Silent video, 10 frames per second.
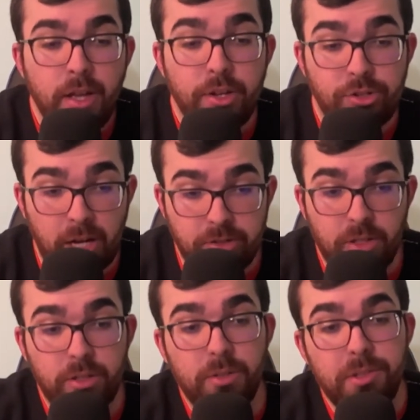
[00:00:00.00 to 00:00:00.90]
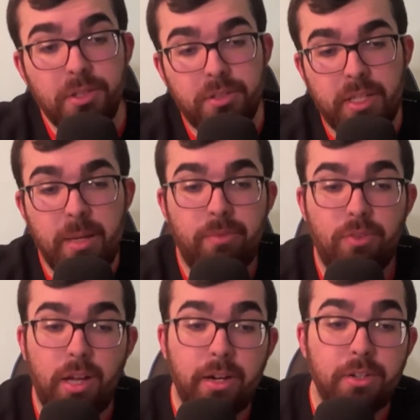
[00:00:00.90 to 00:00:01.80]
Shots on goal in this game.
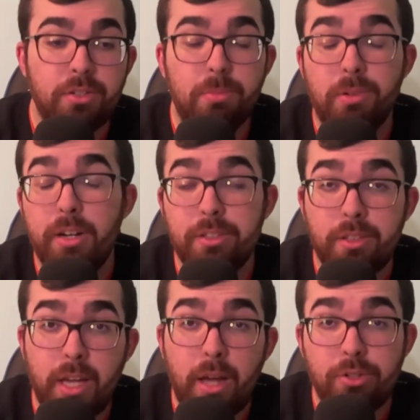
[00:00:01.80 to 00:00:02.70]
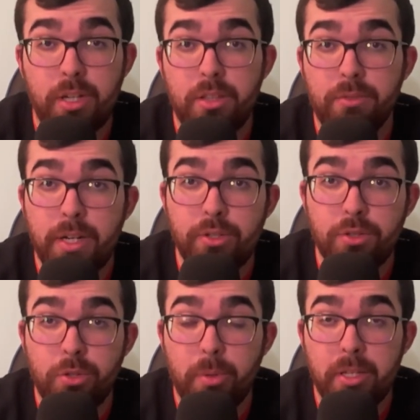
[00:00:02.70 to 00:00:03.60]
Flyers surprisingly outshot the
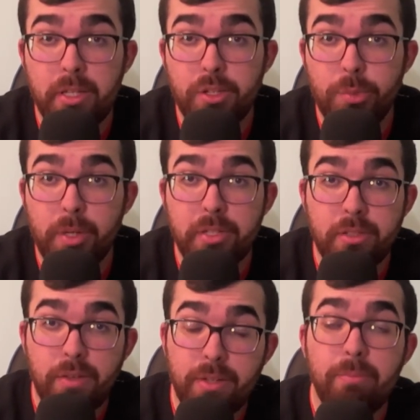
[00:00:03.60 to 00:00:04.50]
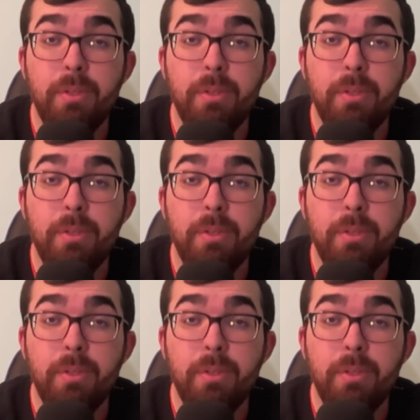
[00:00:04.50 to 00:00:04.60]
Rangers 28-27